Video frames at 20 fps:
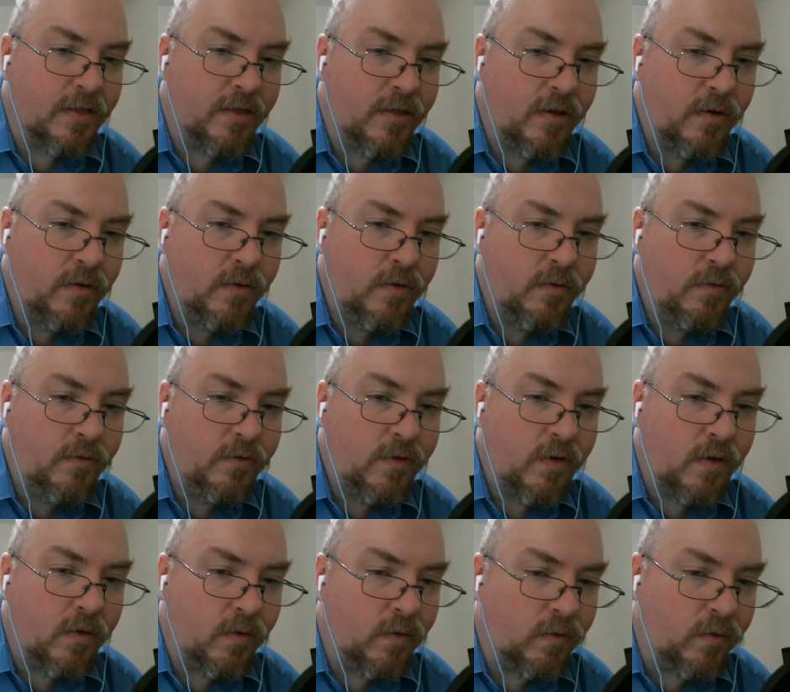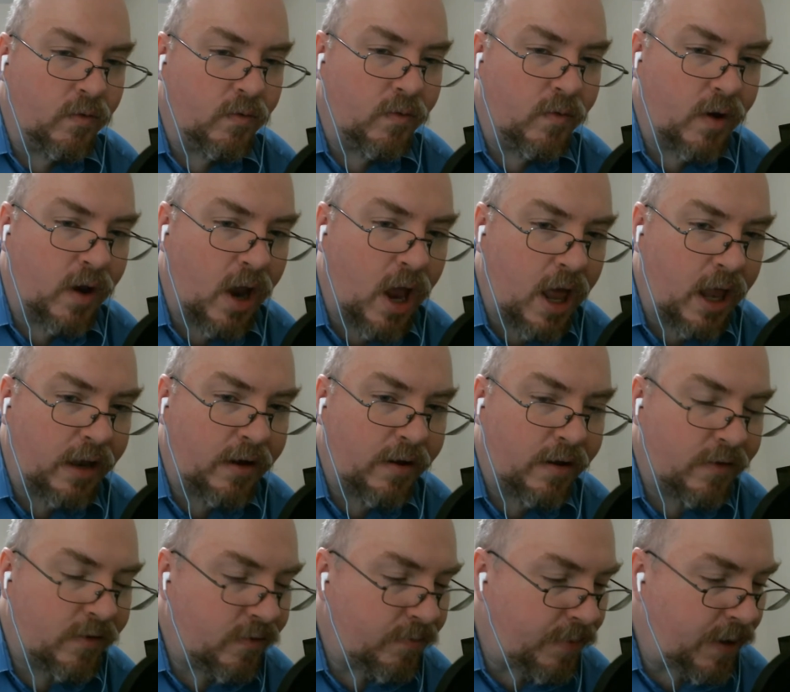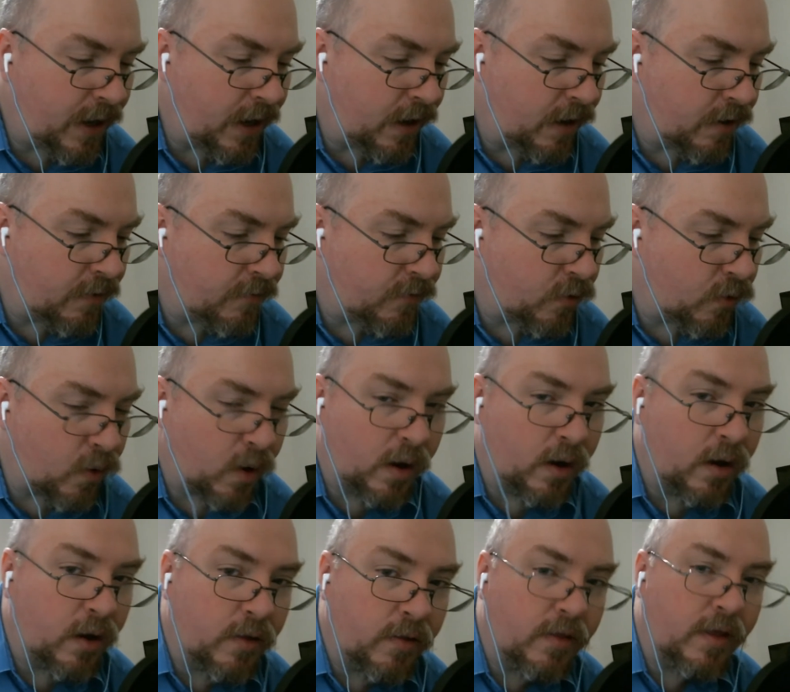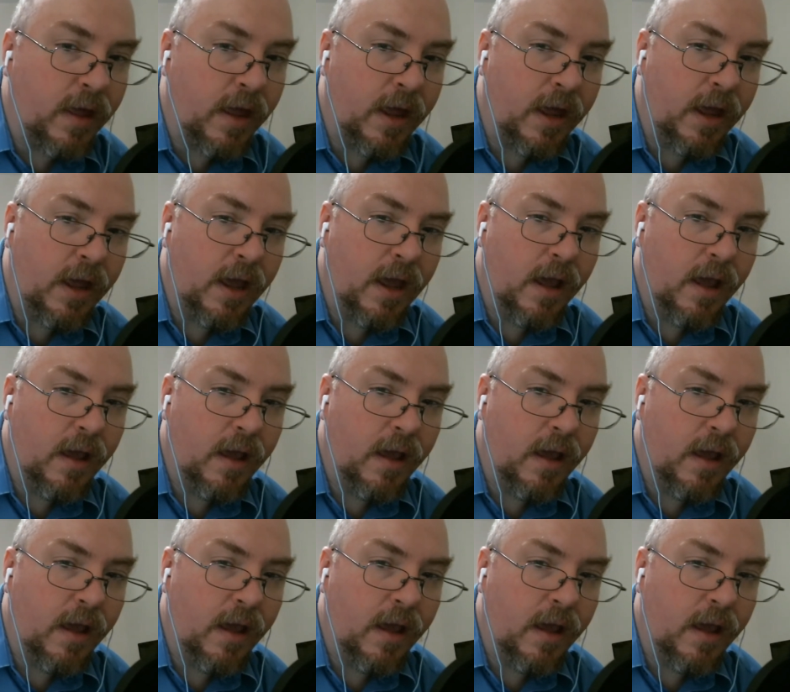those who do not speak for the